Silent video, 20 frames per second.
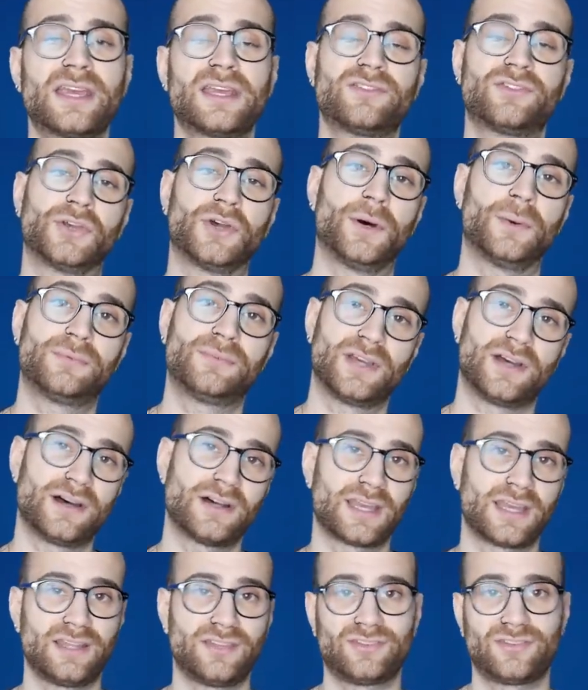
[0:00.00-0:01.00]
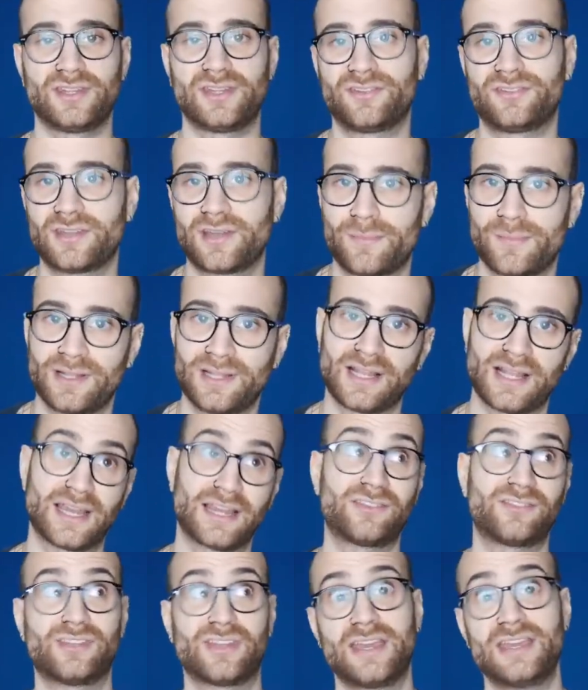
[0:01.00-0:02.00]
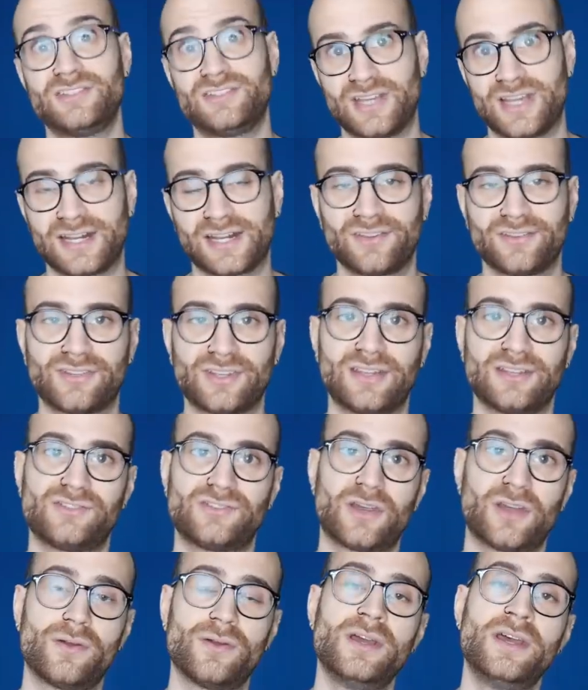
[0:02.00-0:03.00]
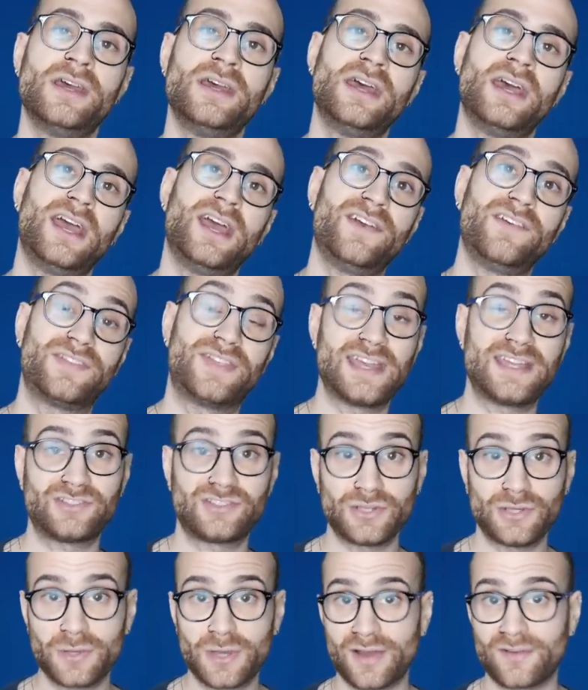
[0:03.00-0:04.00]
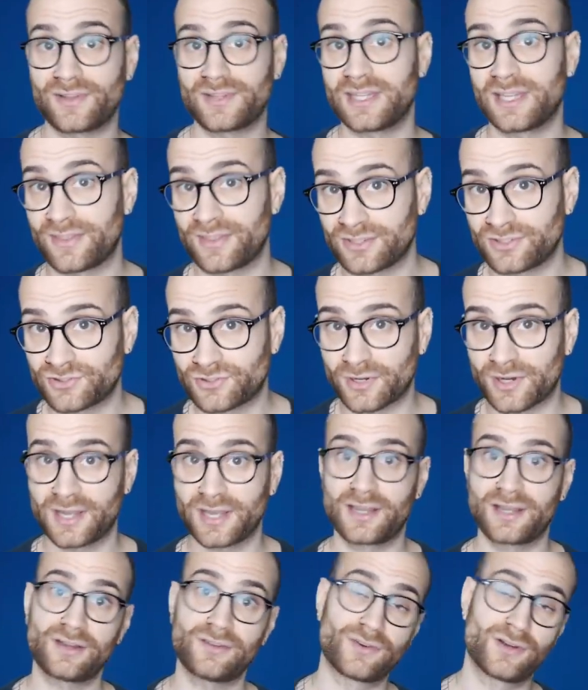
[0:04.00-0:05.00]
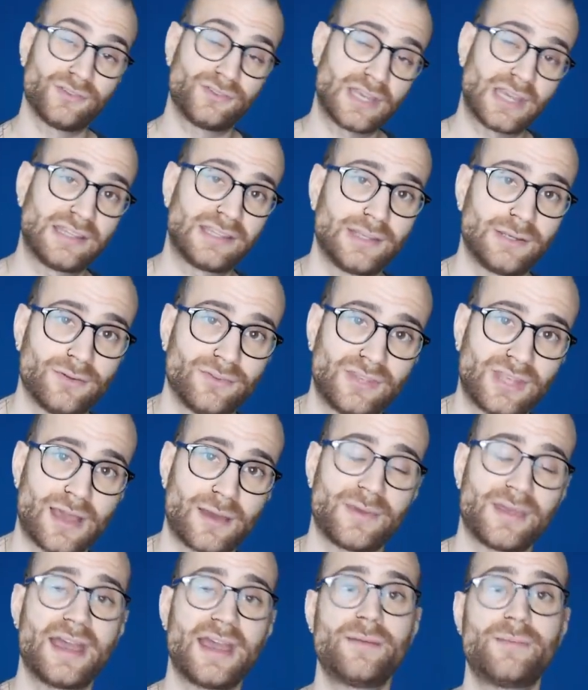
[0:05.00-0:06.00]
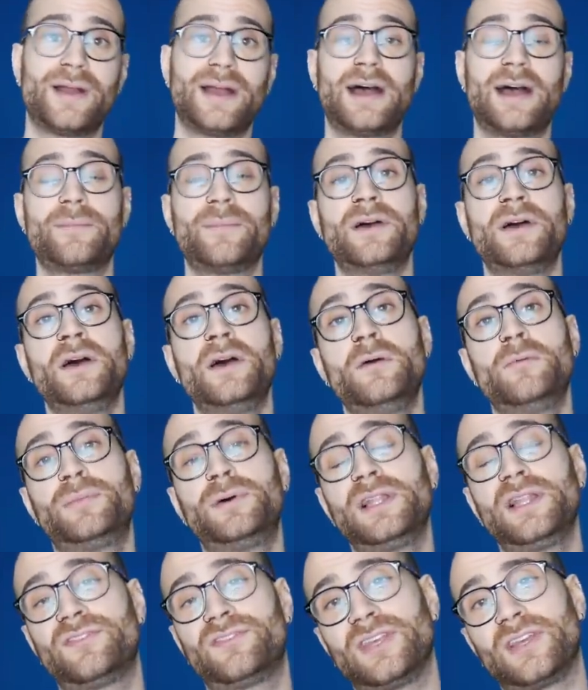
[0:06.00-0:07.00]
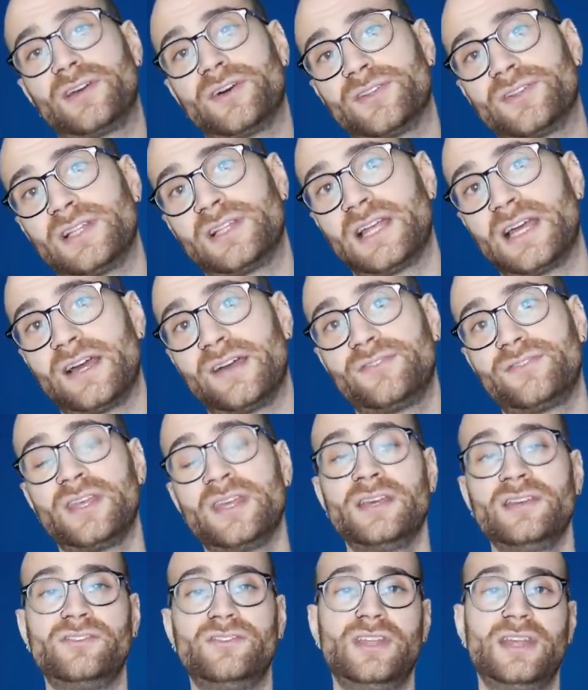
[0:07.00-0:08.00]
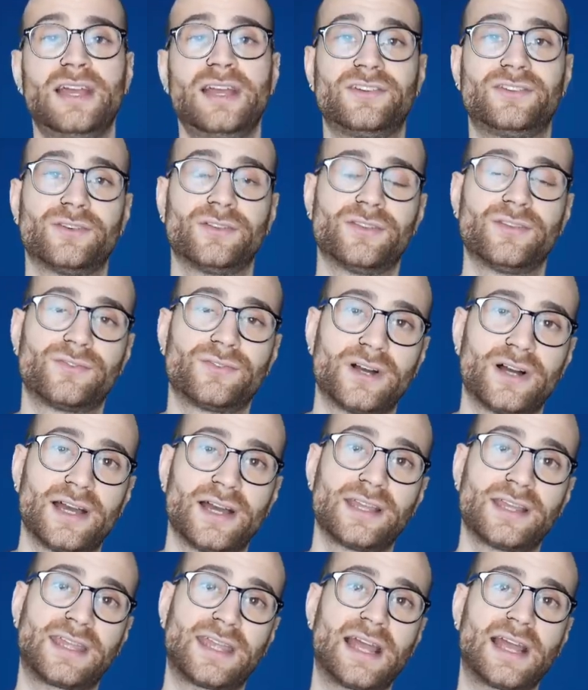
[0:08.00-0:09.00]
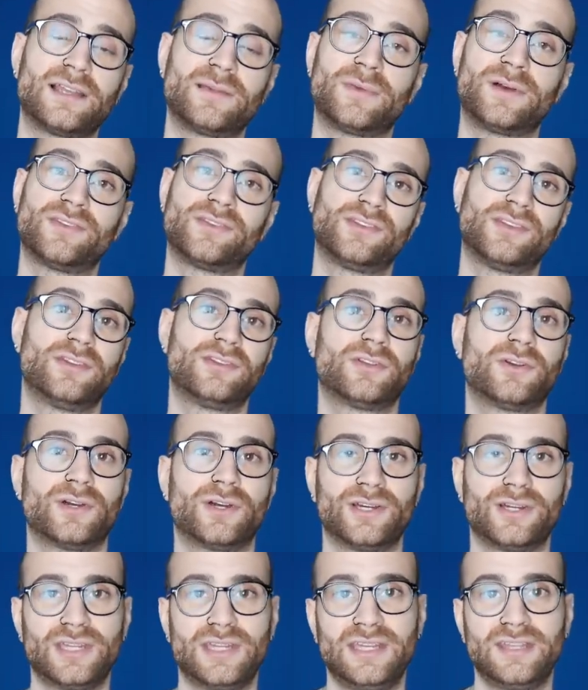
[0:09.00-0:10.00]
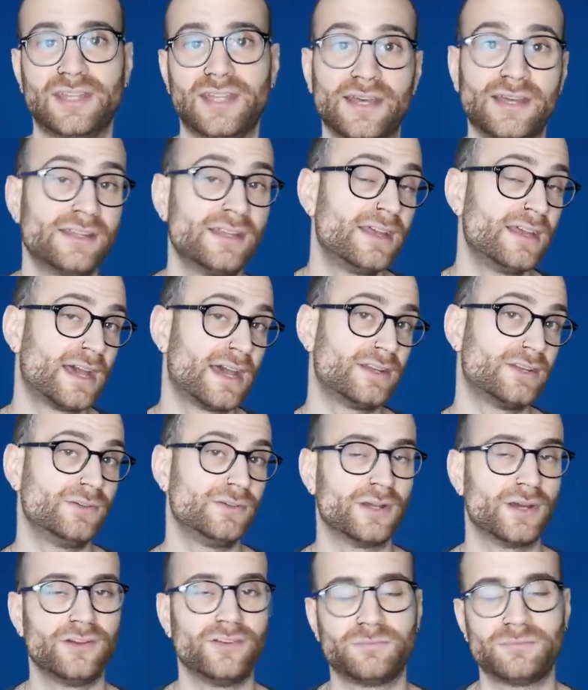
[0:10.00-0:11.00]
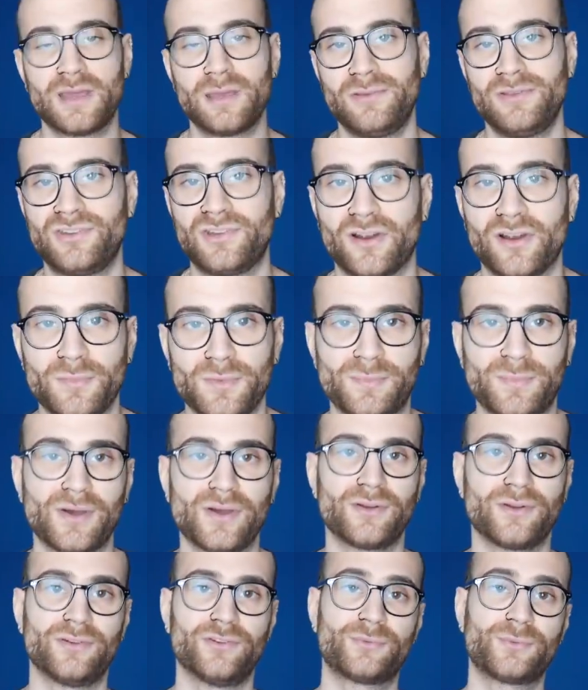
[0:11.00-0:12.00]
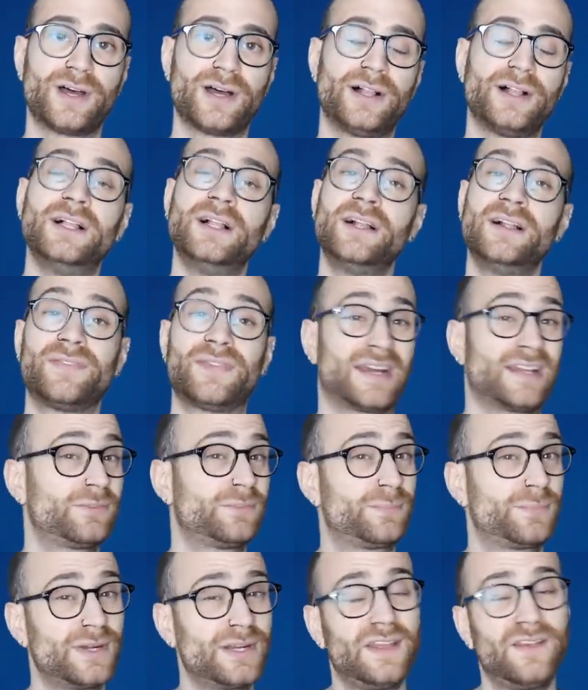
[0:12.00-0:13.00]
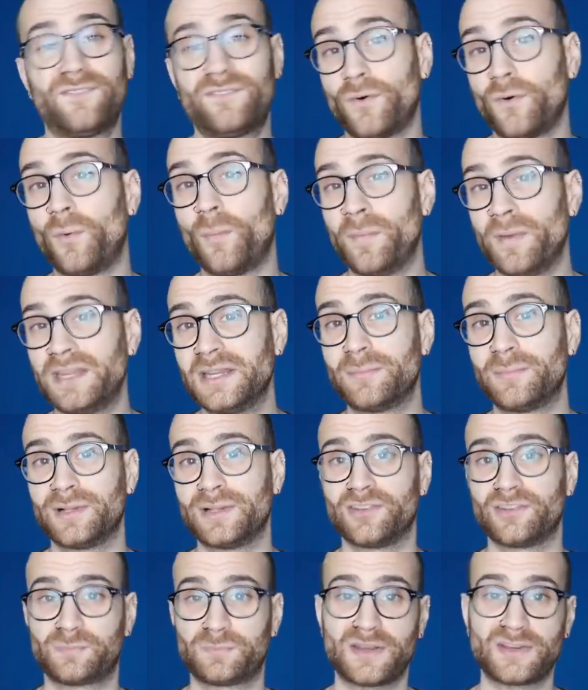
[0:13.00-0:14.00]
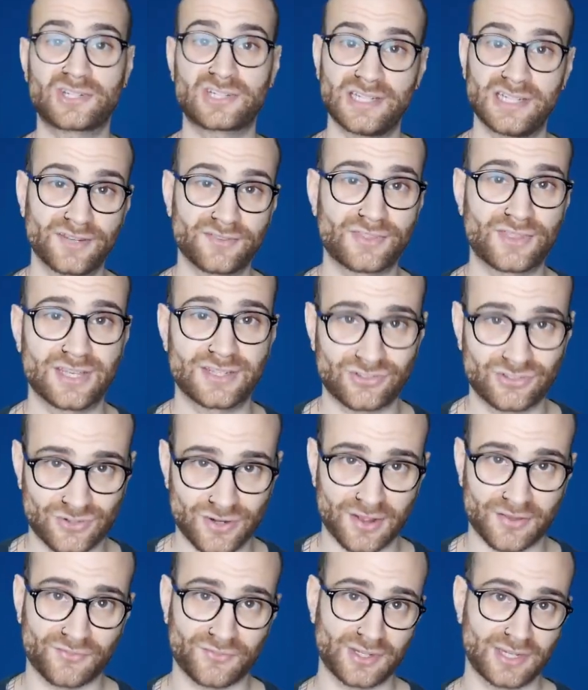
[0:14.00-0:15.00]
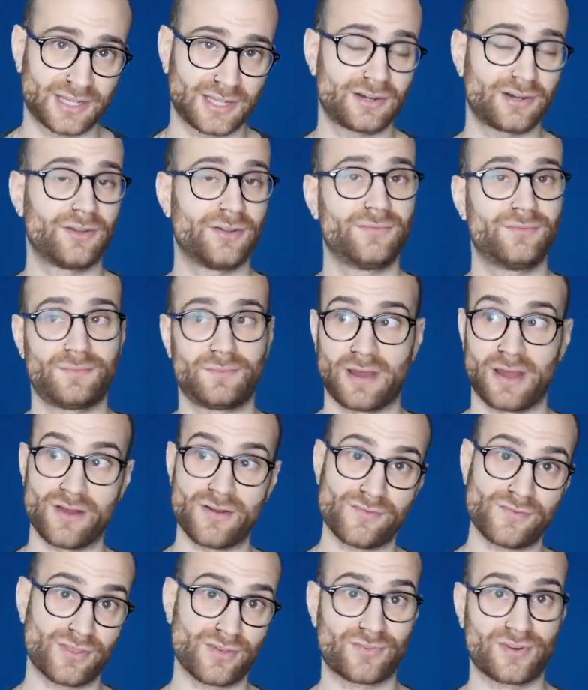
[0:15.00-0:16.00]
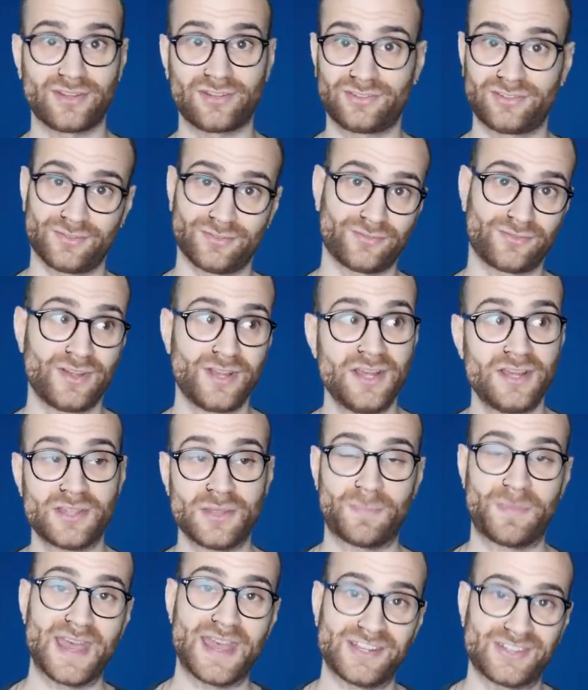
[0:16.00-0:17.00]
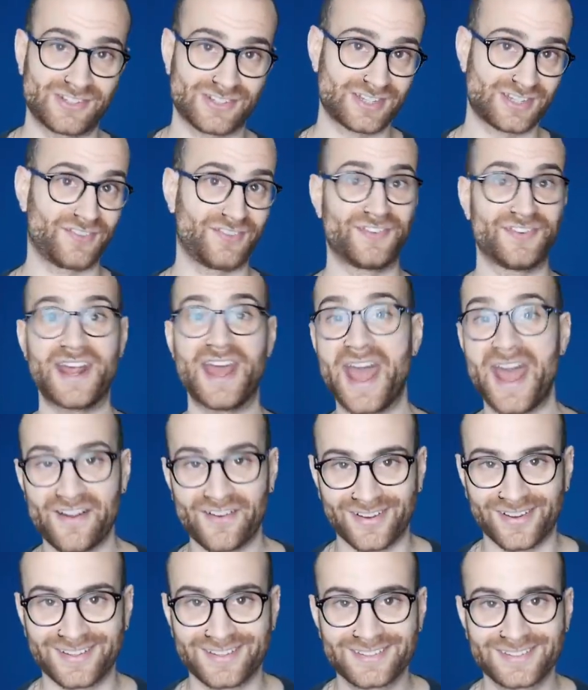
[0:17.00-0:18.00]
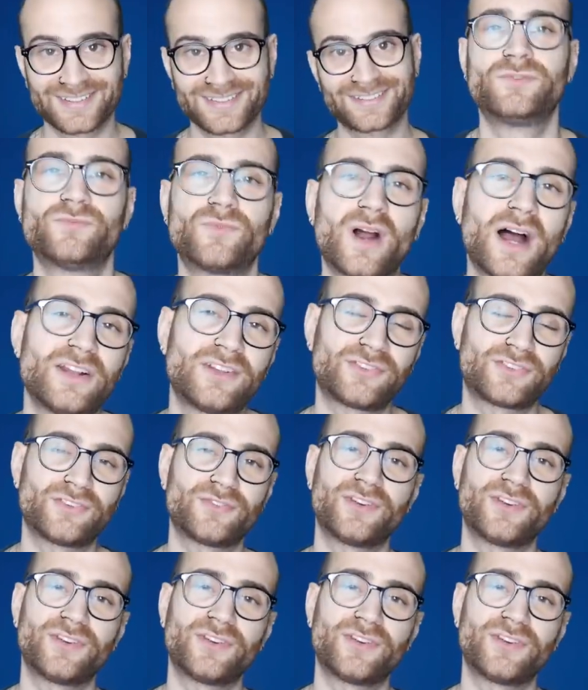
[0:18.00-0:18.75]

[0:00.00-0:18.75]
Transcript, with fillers: get top targets in the summer, like say Jadon Sancho, if they do have another striker rotating with Tammy Abraham, Pulisic on the left, Ziyech Ziyech on the right, Callum Hudson-Odoi on either, and who knows, maybe Jeremy Boga as well. That's pretty formidable, especially if they're strengthening over the rest of the pitch in different areas. Right, just